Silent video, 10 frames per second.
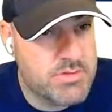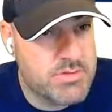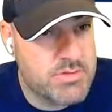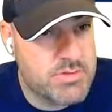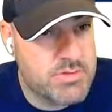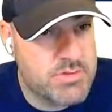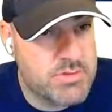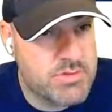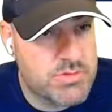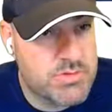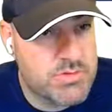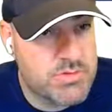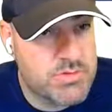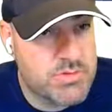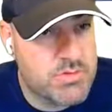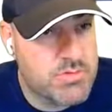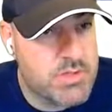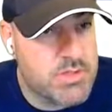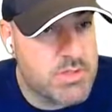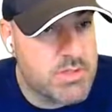
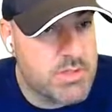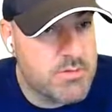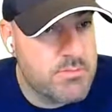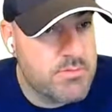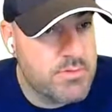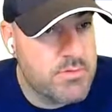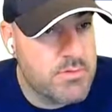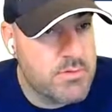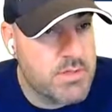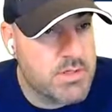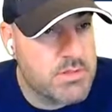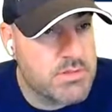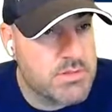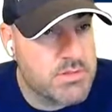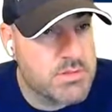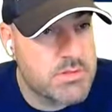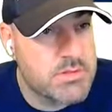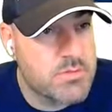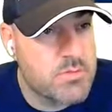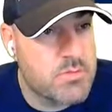Sonatype
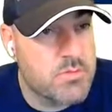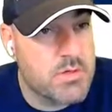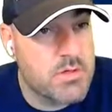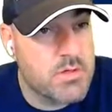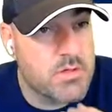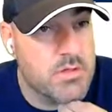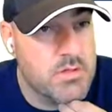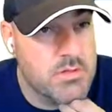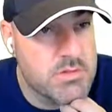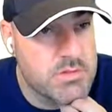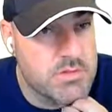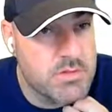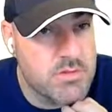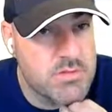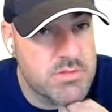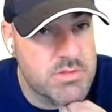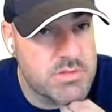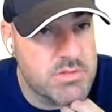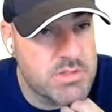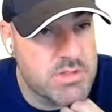Nexus work. So I don't
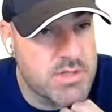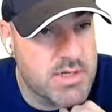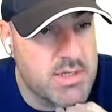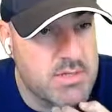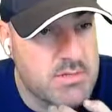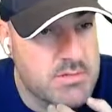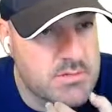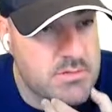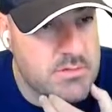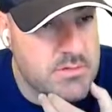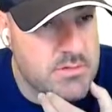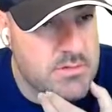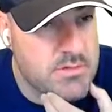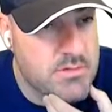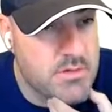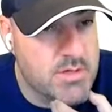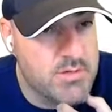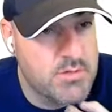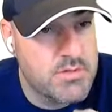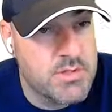see that. I
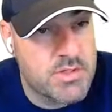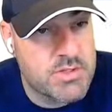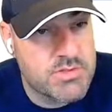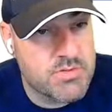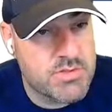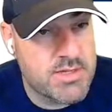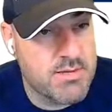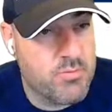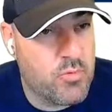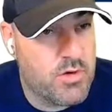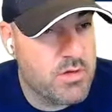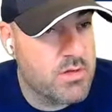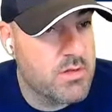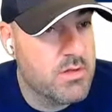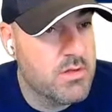do. Sonatype work,